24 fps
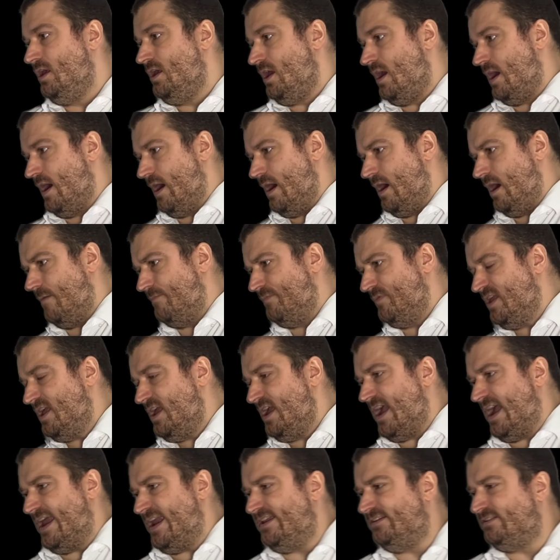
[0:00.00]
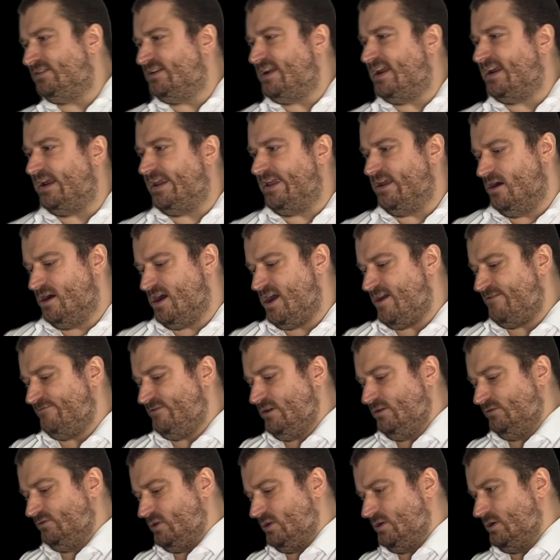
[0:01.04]
And incidentally, I have
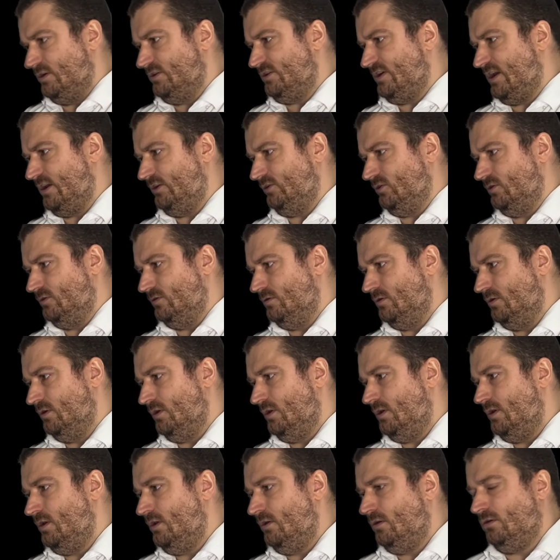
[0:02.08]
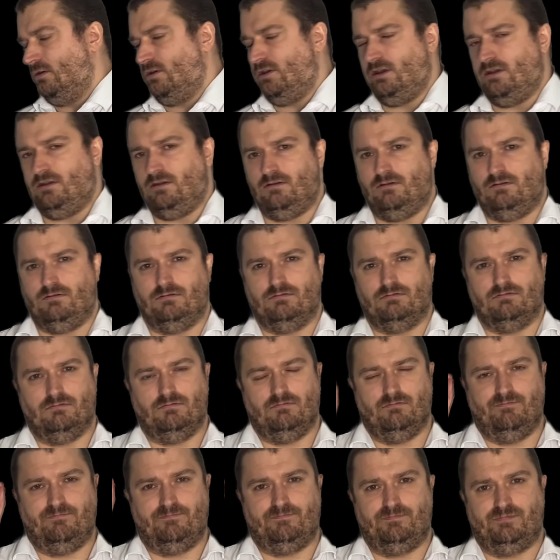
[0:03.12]
used the notation q
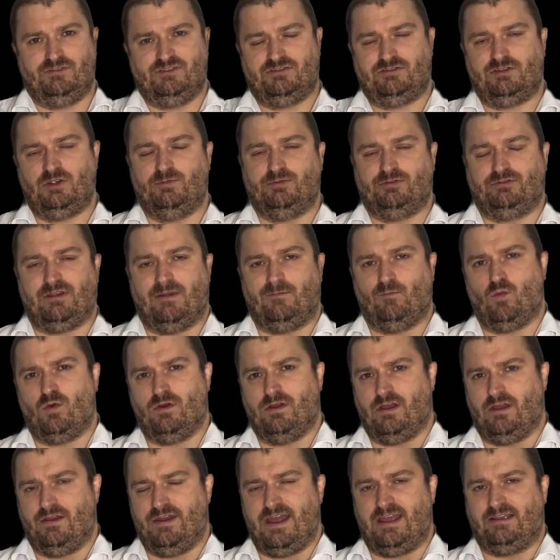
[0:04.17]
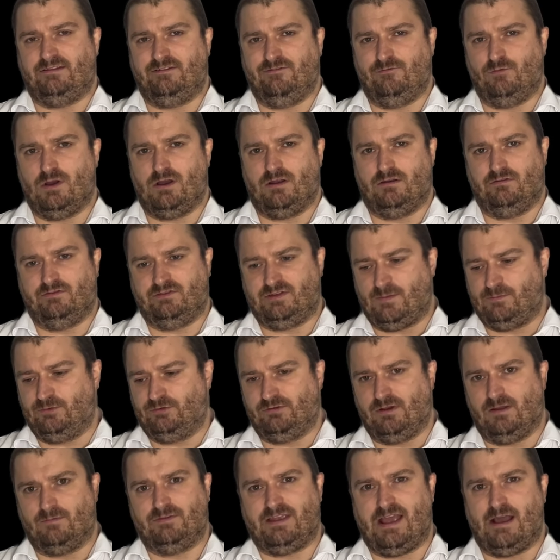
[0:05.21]
superscript -1
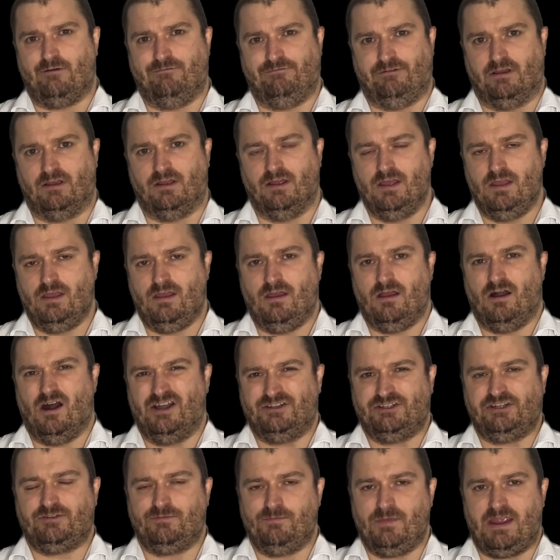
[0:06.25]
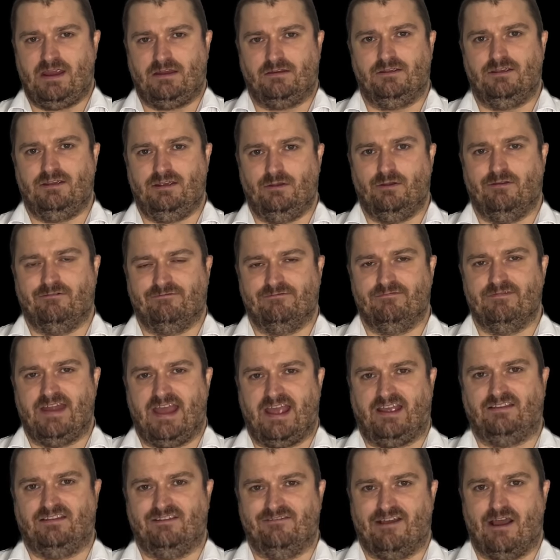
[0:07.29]
subscript alpha. I just mean q of
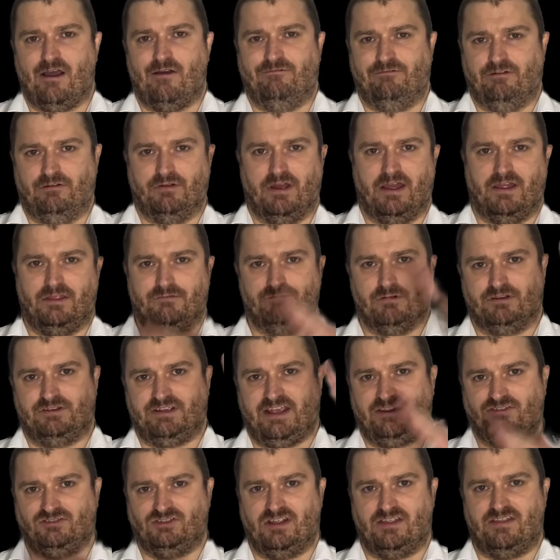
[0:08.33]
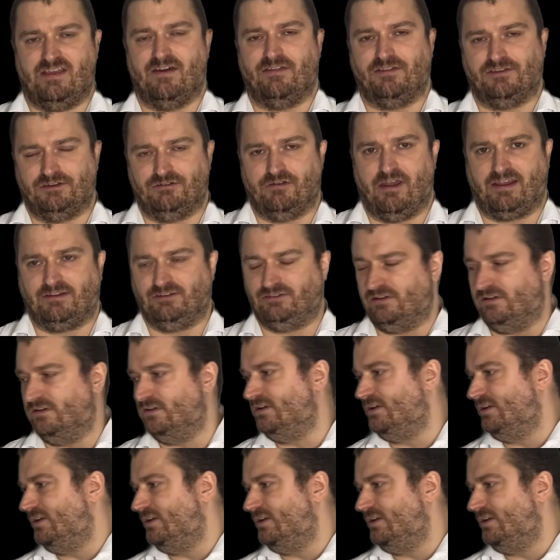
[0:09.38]
negative alpha, right? The rotation in the other direction.